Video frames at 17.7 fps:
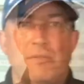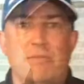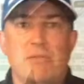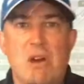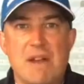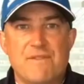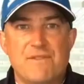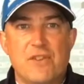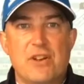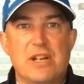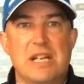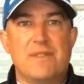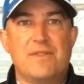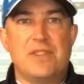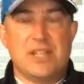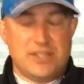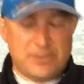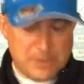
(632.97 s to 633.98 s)
Right, finally
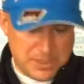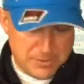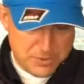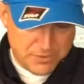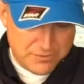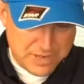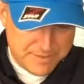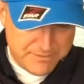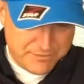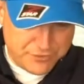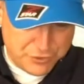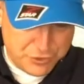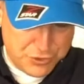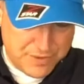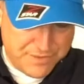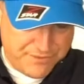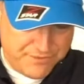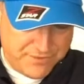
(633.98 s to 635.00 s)
for this week we'll run
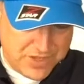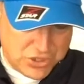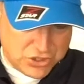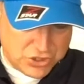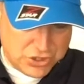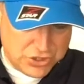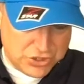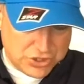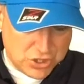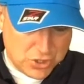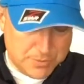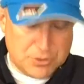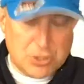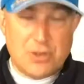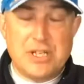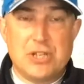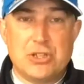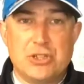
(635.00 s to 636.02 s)
through the fixtures. So I'm
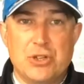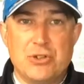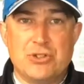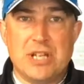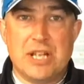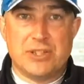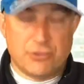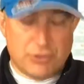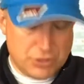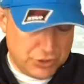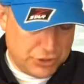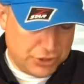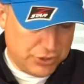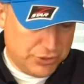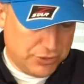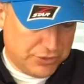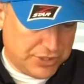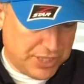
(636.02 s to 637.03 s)
doing this newsletter on
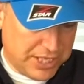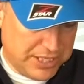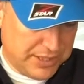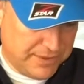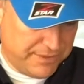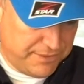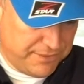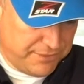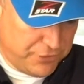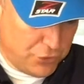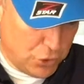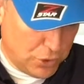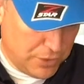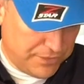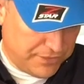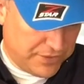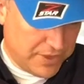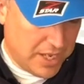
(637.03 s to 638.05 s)
Tuesday the
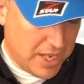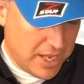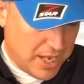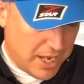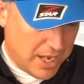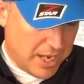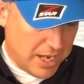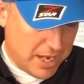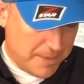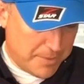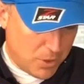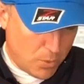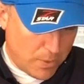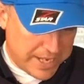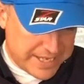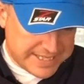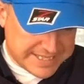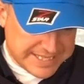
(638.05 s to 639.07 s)
4th.
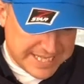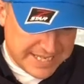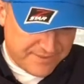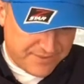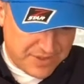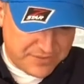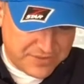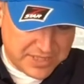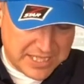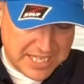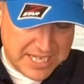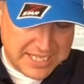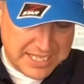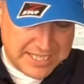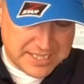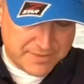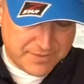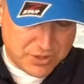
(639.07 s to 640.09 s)
Wednesday the 5th, the
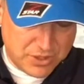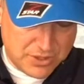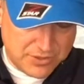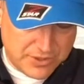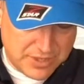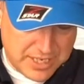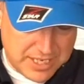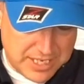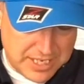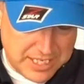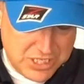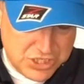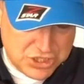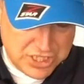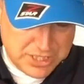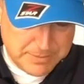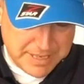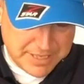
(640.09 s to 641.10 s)
ladies have got the
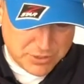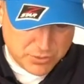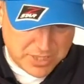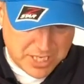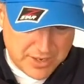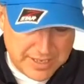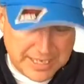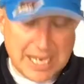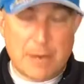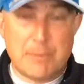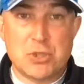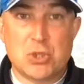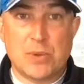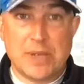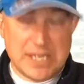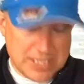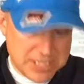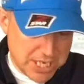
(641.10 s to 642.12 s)
EG medal going out
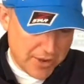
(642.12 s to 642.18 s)
between